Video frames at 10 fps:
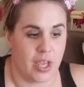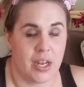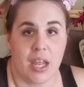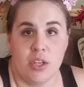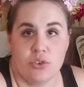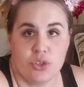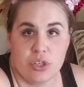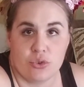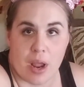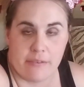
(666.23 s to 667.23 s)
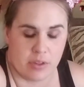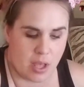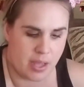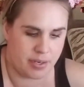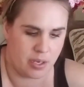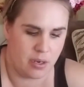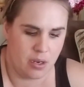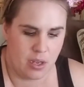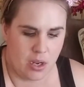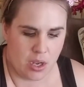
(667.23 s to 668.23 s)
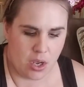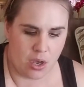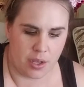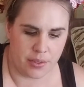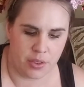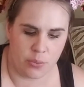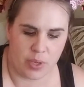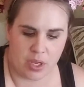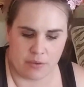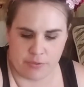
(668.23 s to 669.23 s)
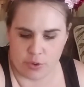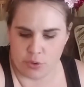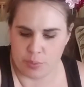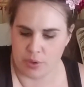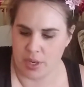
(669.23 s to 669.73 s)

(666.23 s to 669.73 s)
And I usually drive a lot on the weekend for Uber.